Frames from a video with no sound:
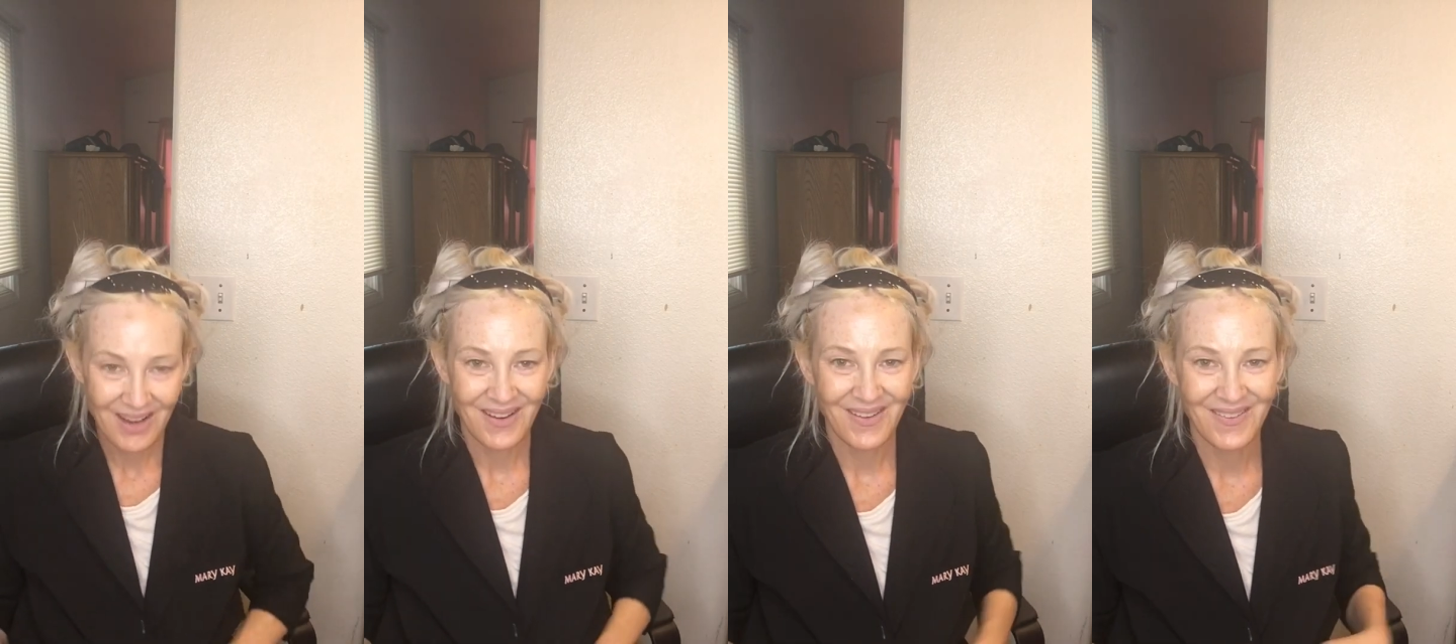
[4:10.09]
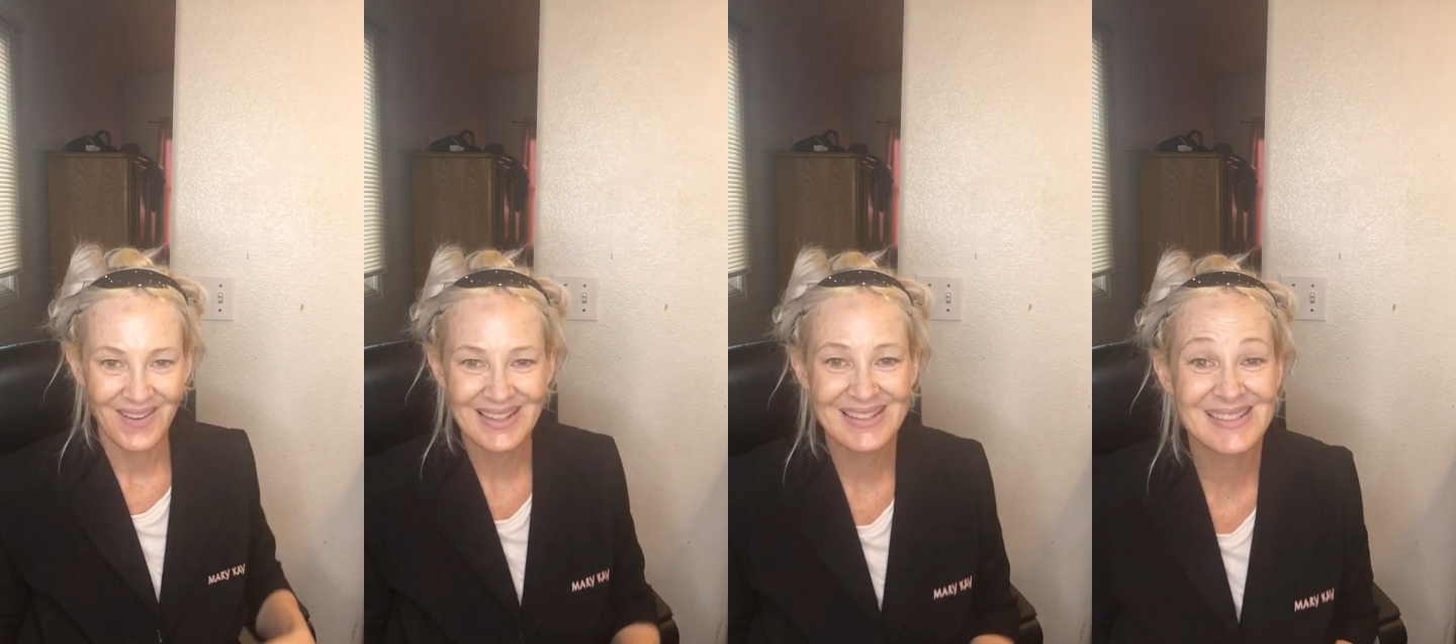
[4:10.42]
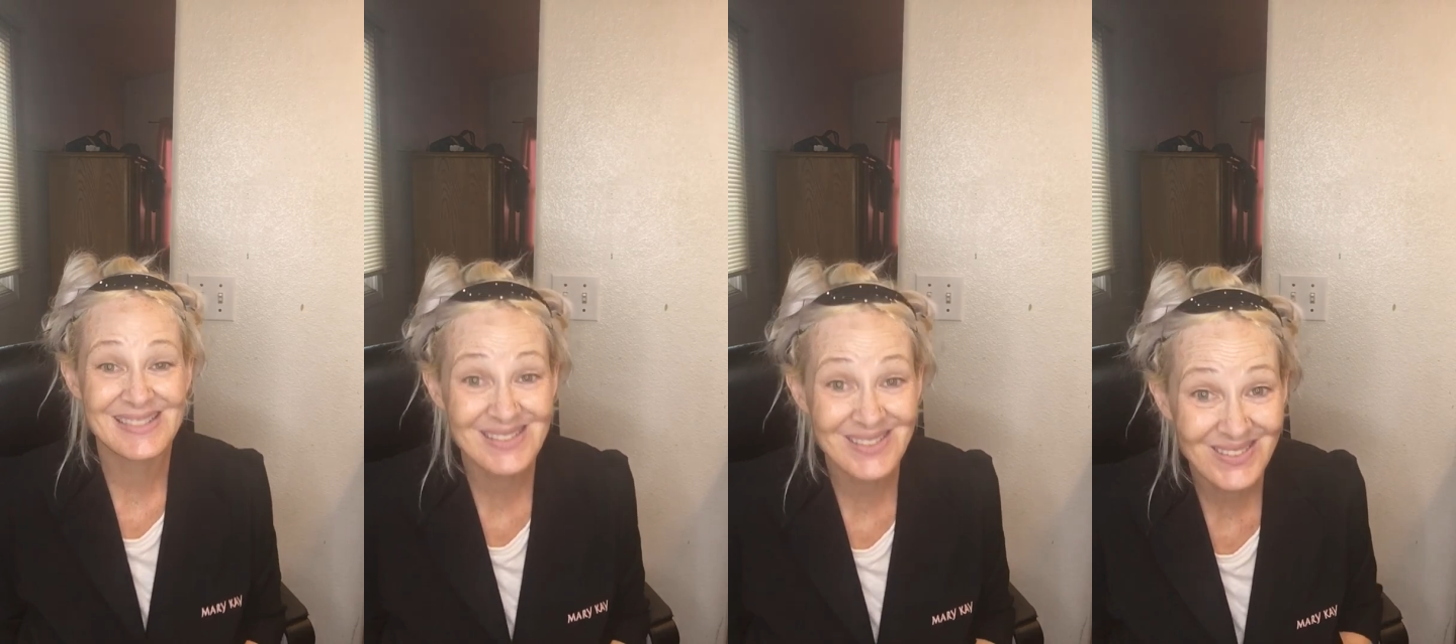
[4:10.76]
All right,
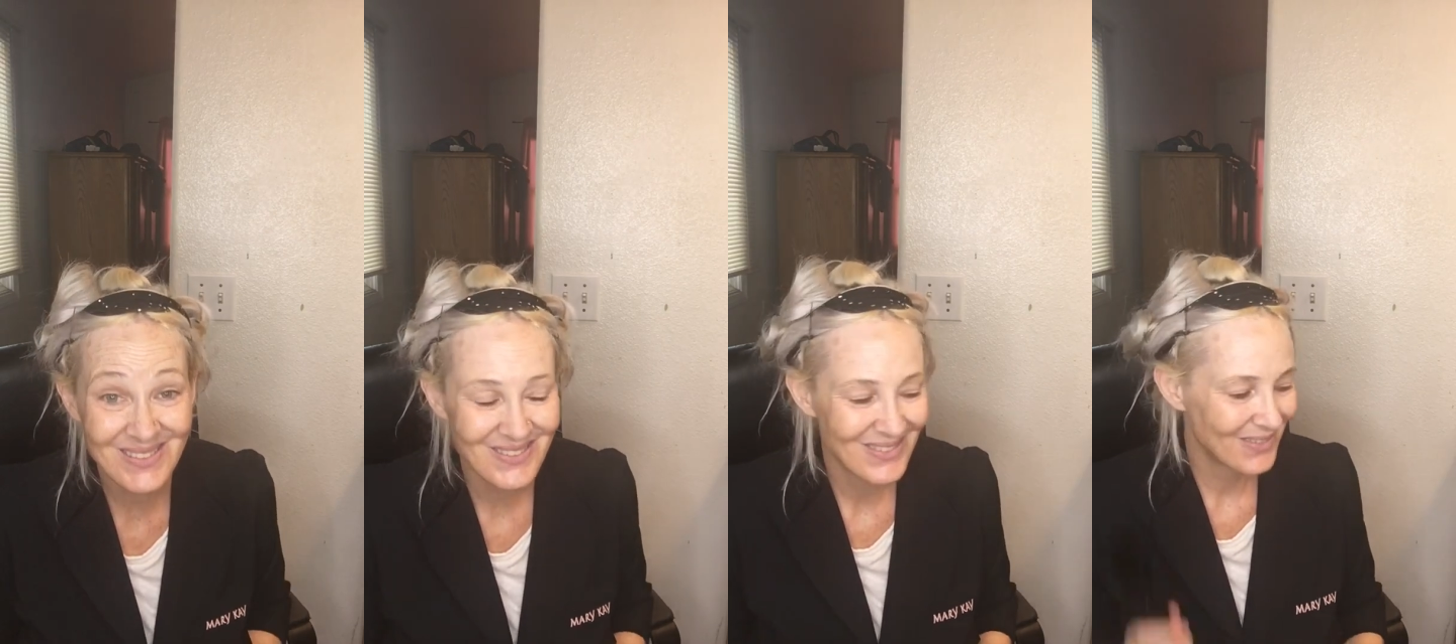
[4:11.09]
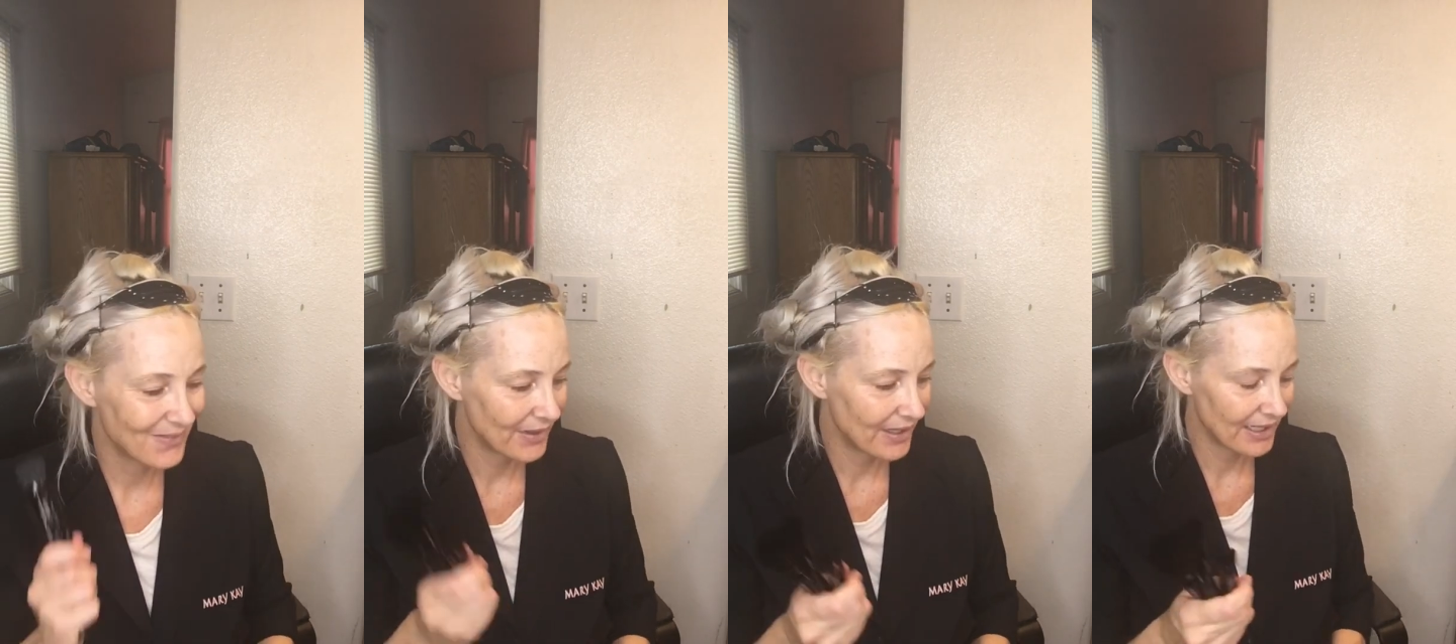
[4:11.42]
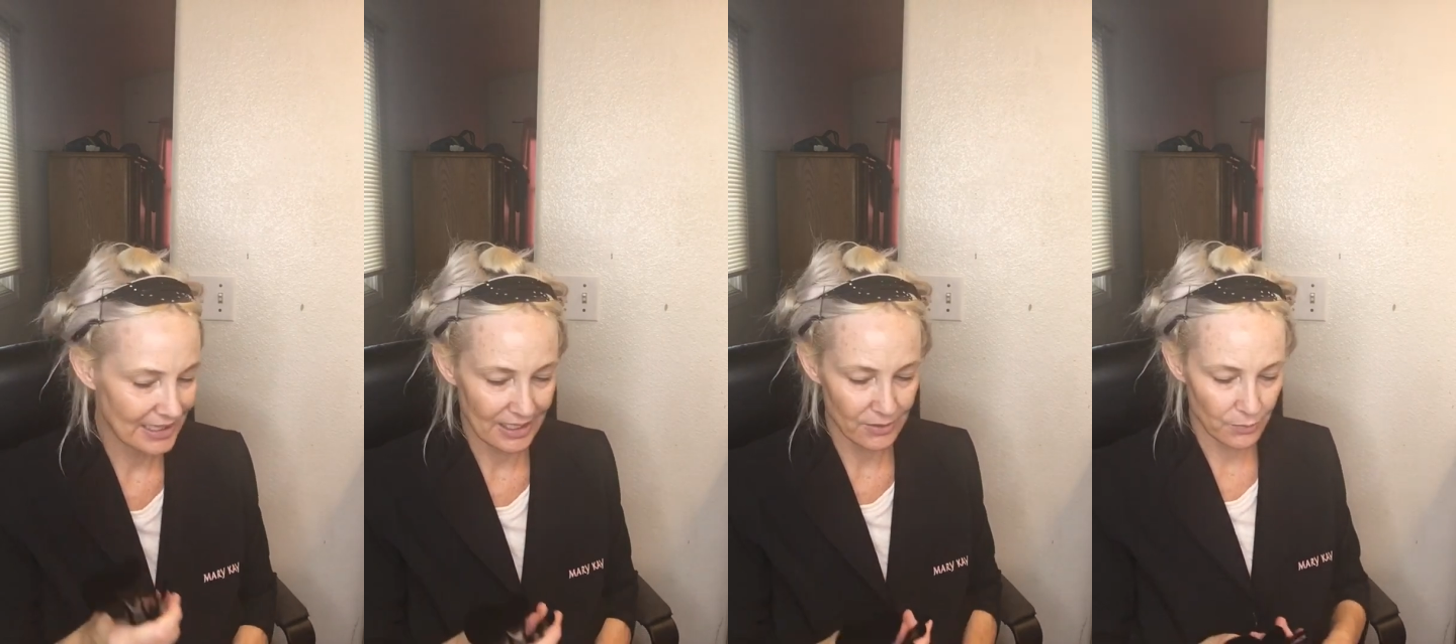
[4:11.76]
so we got
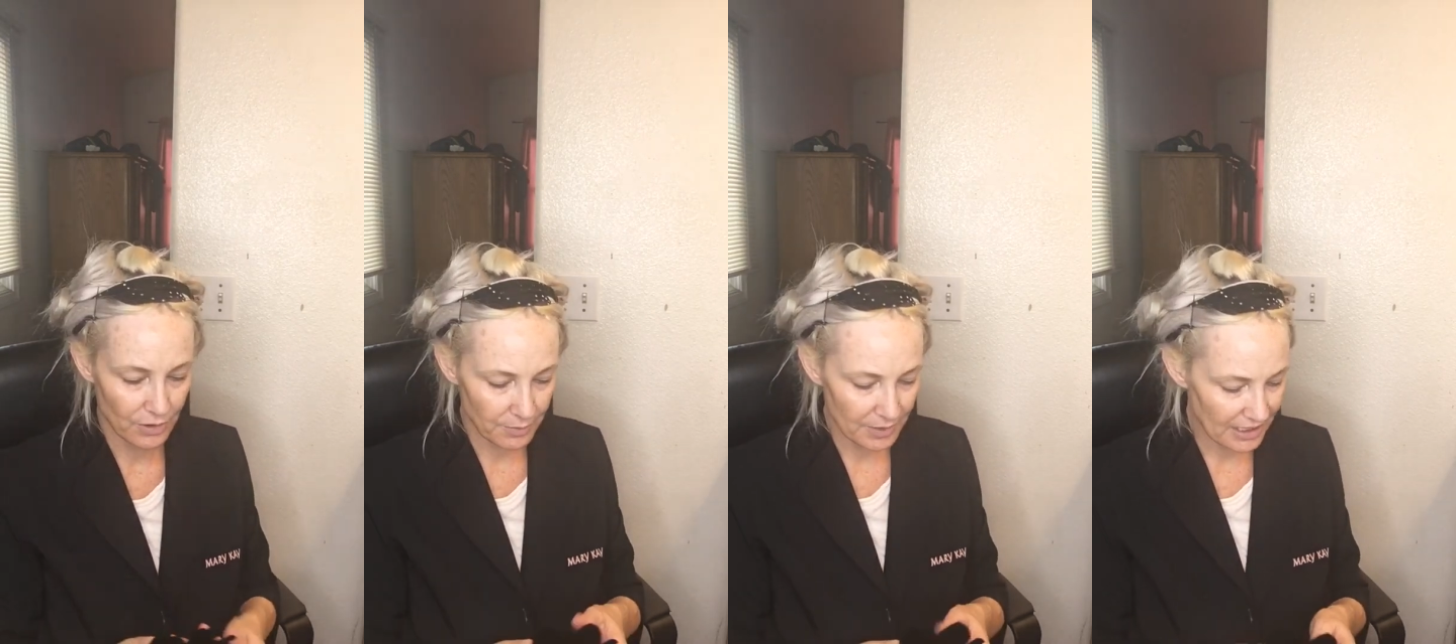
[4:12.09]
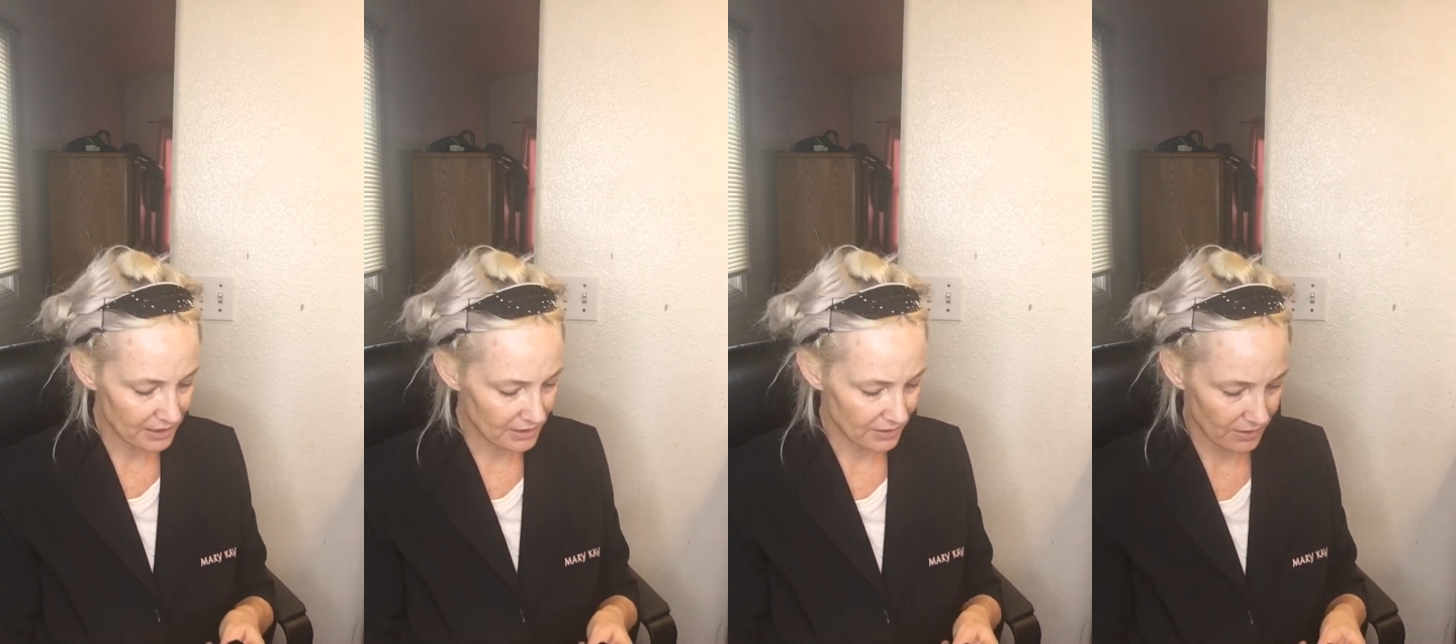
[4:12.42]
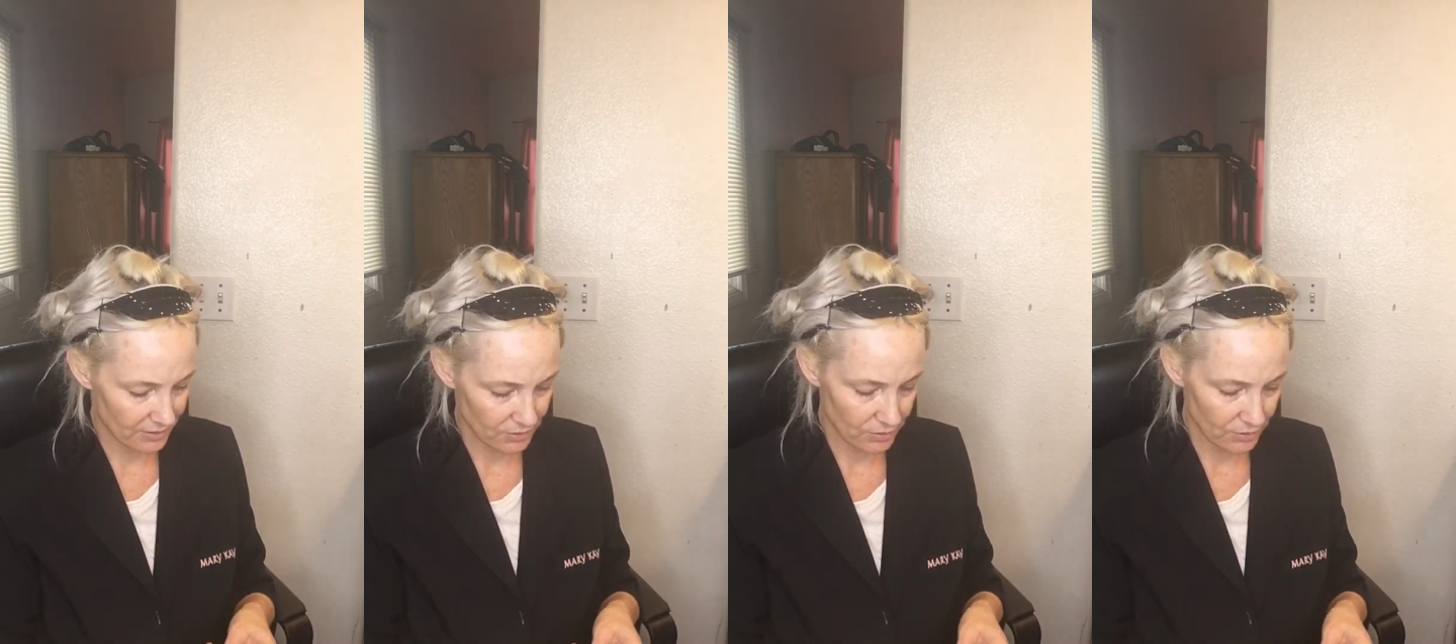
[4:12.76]
that. What am I going to do here?